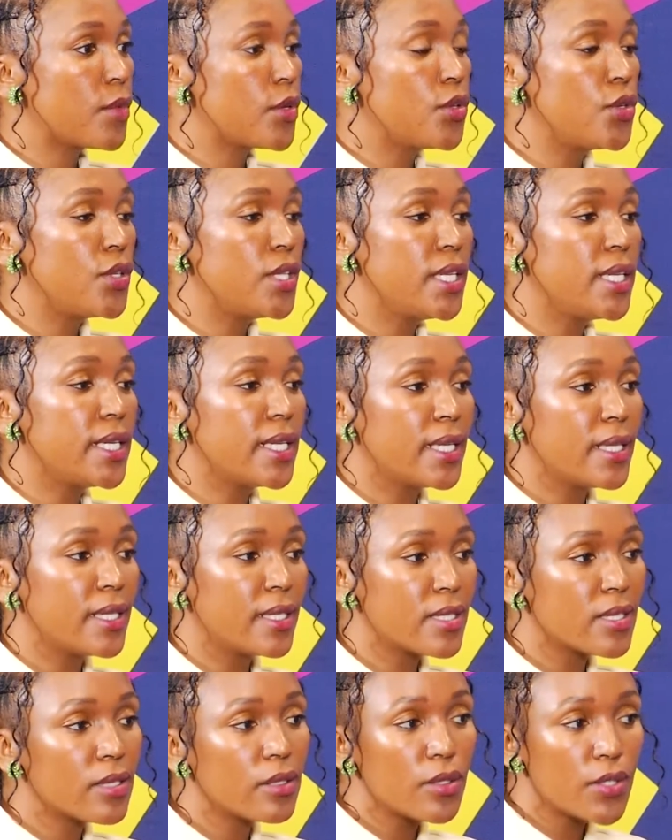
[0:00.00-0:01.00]
you need
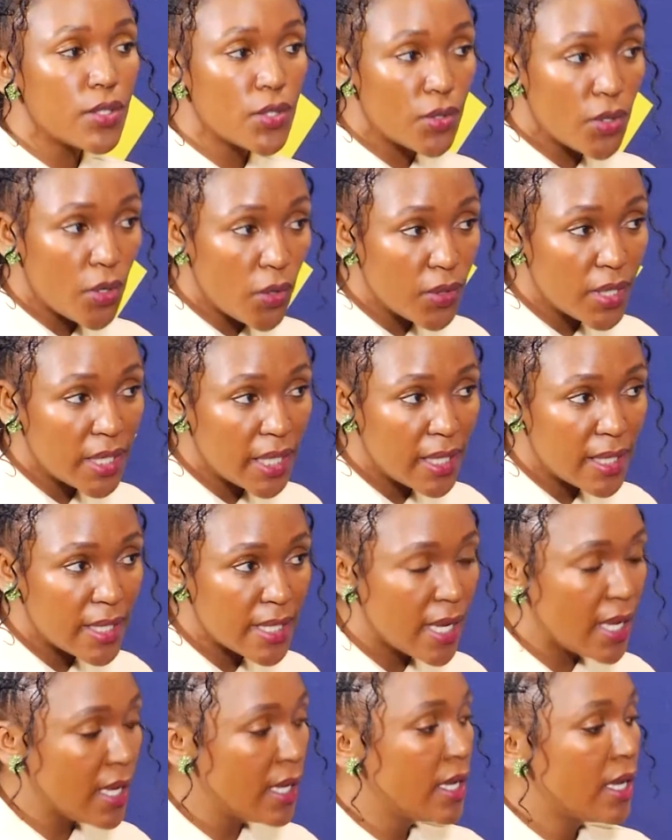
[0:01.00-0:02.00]
little to no
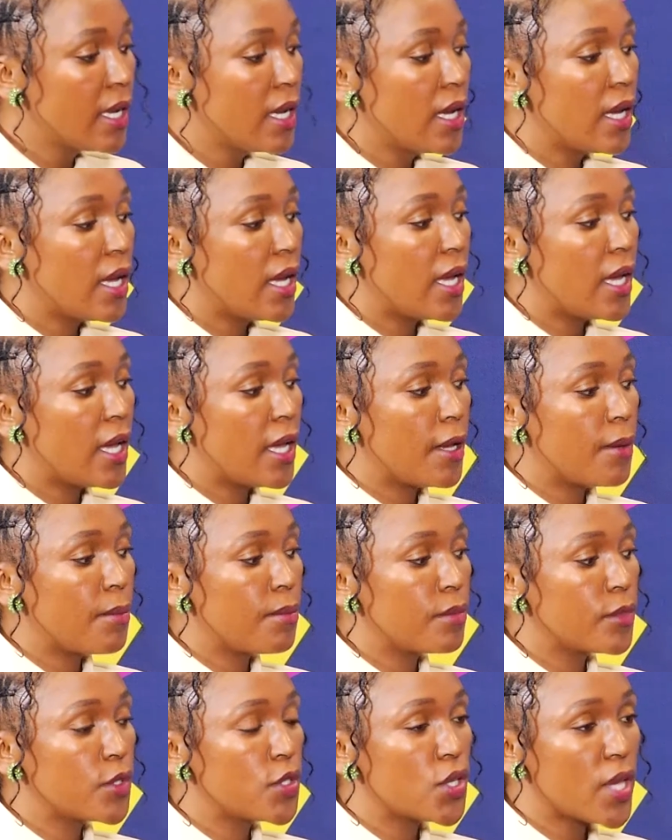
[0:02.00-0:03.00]
data.
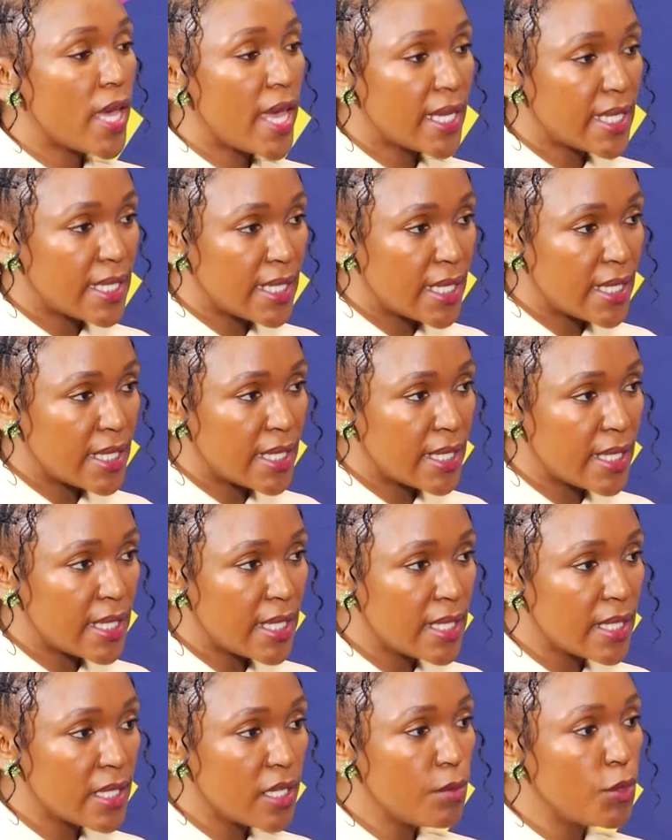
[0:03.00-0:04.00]
To access the
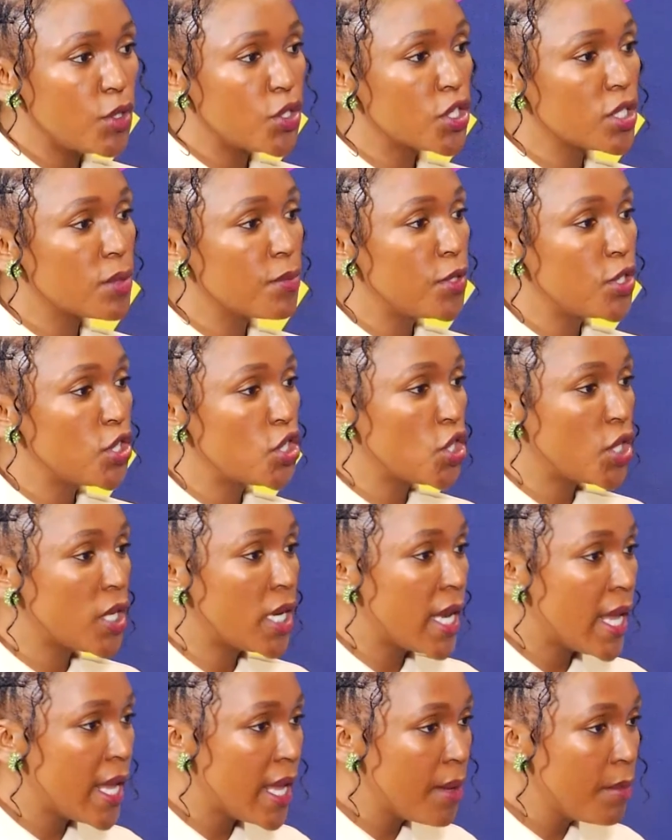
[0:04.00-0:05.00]
system, you just put your
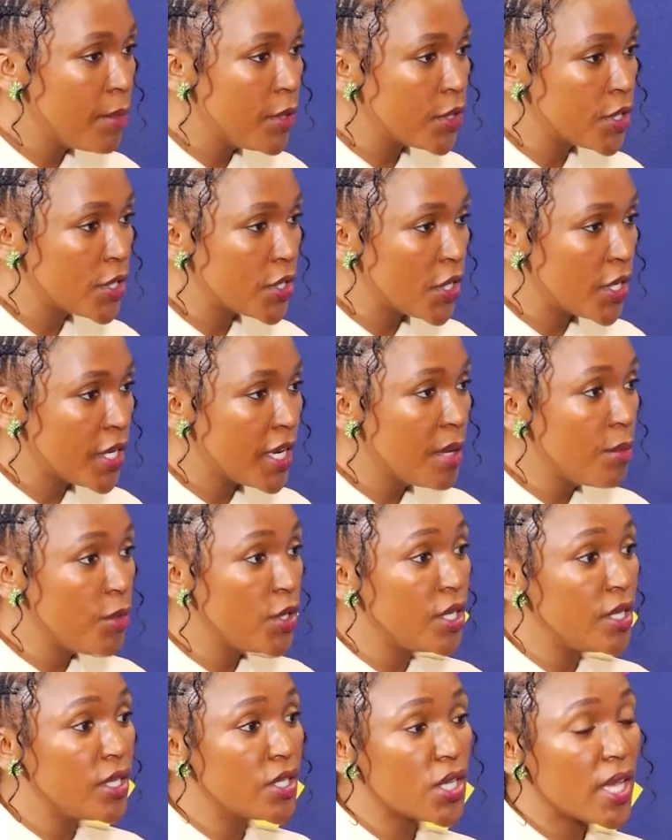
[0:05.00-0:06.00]
name, your surname.
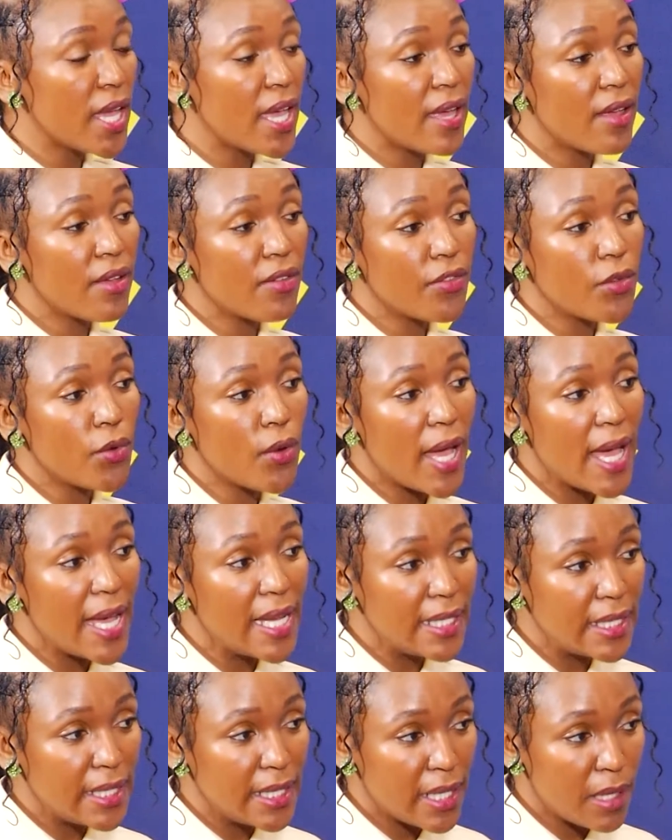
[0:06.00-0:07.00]
You need to have your
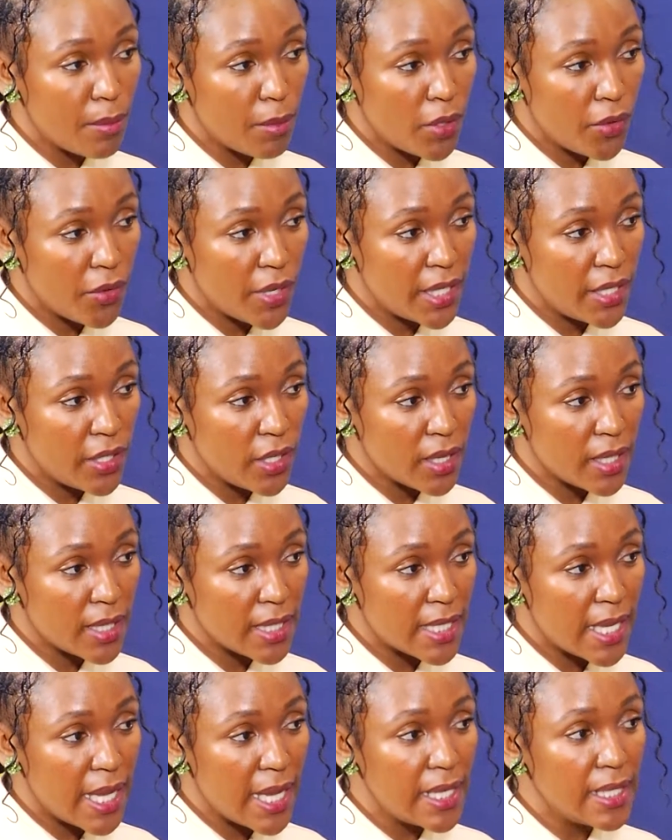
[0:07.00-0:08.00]
ID number ready on the
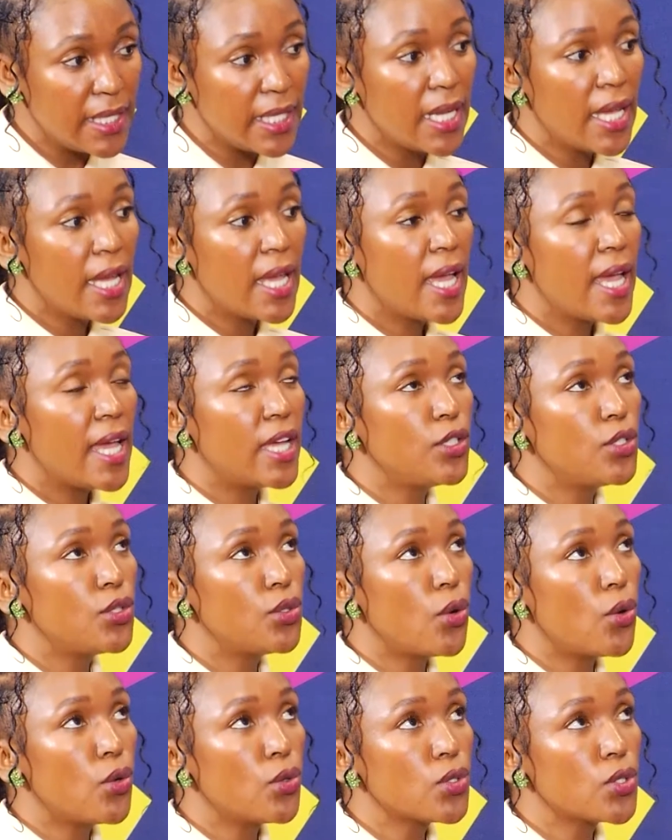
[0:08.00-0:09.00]
side, and
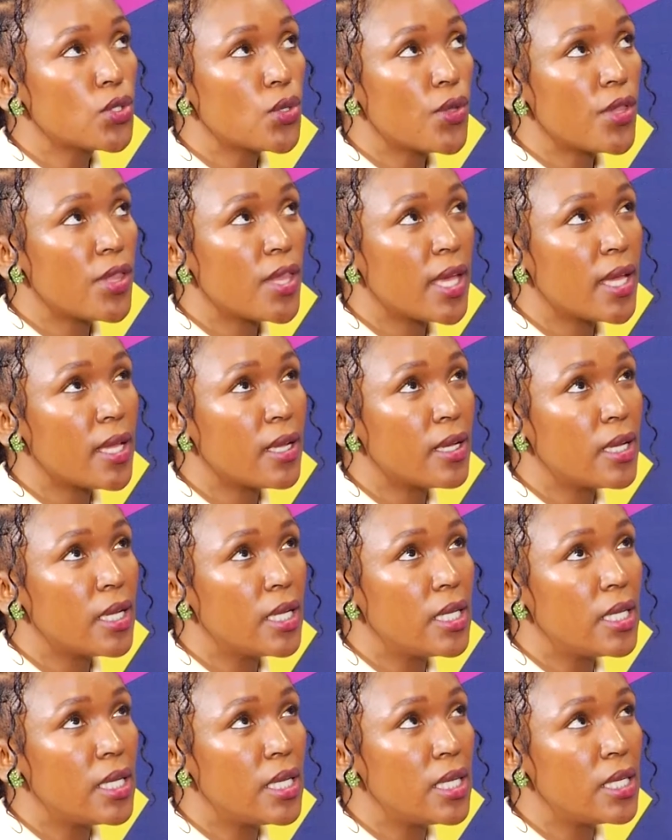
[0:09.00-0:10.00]
you also then
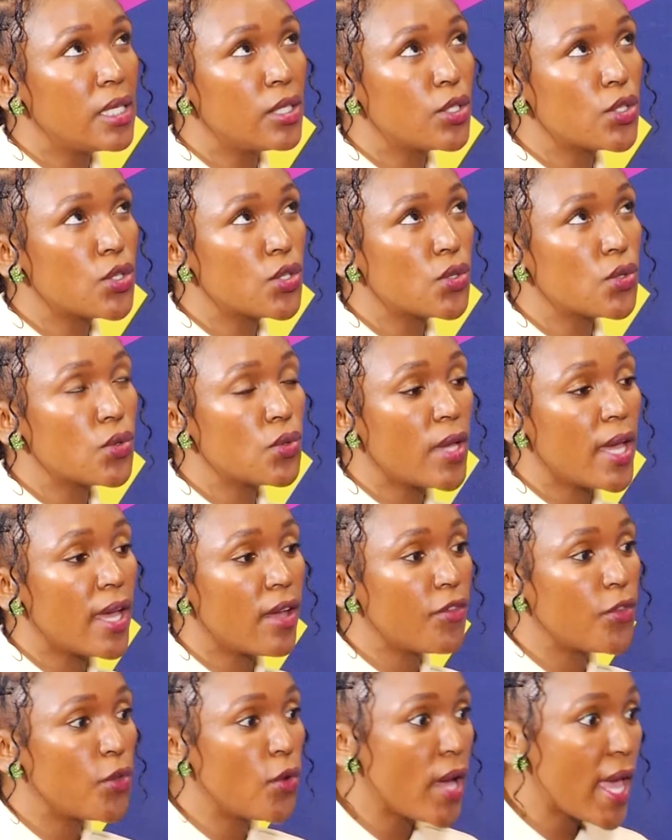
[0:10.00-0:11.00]
need to
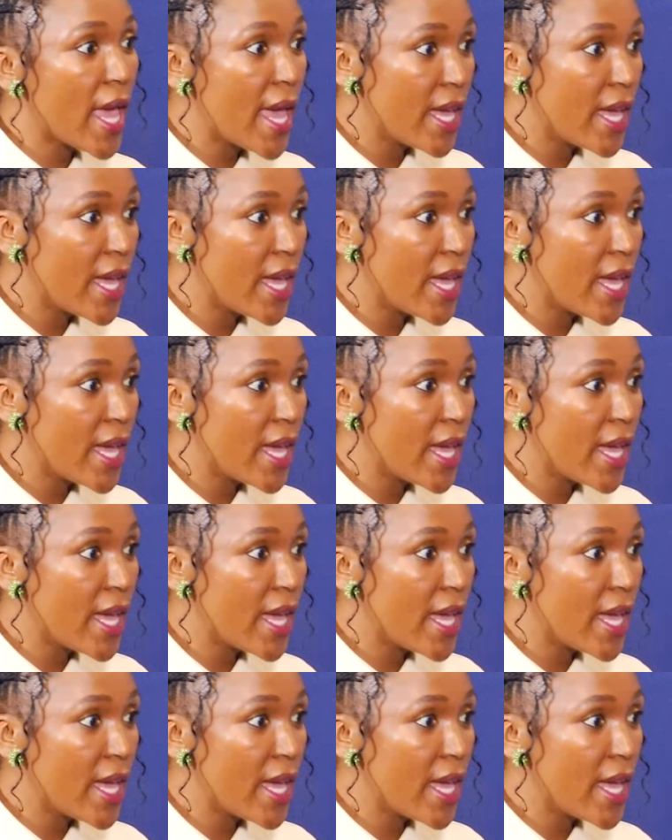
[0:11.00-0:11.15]
have your